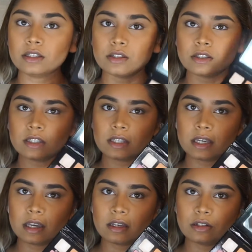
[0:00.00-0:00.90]
So this is like
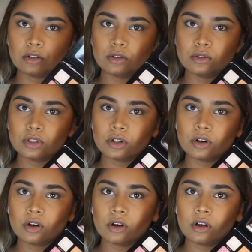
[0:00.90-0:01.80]
a
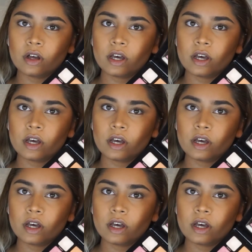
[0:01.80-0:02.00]
neutral